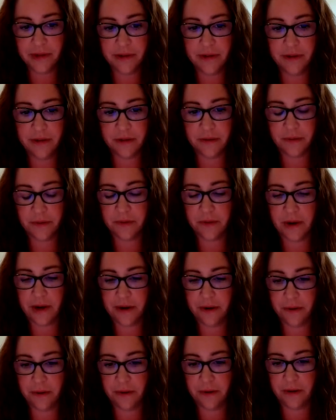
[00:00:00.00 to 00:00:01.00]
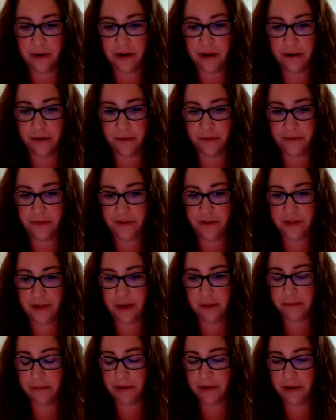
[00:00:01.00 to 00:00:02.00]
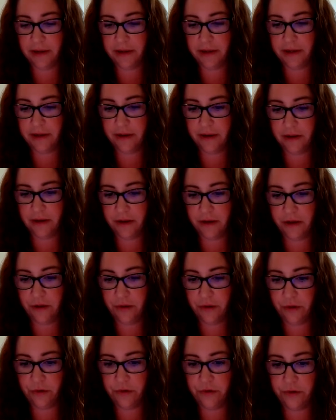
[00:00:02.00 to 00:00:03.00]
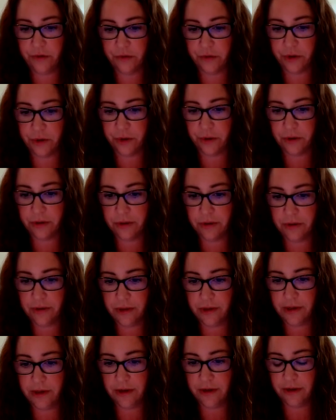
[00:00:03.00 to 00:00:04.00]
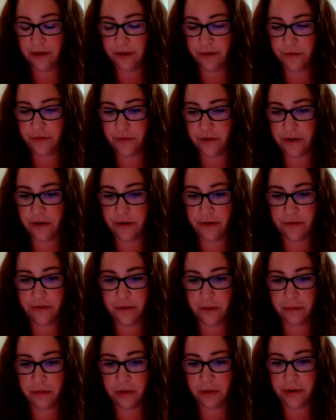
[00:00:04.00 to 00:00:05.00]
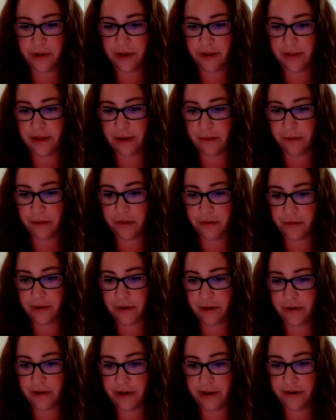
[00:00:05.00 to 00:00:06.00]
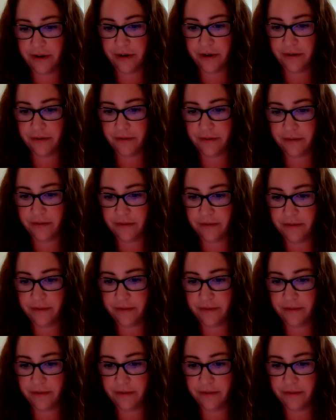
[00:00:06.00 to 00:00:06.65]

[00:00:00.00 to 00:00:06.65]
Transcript: You know, so I don't see that playing a huge role as far as deploying that throughout areas.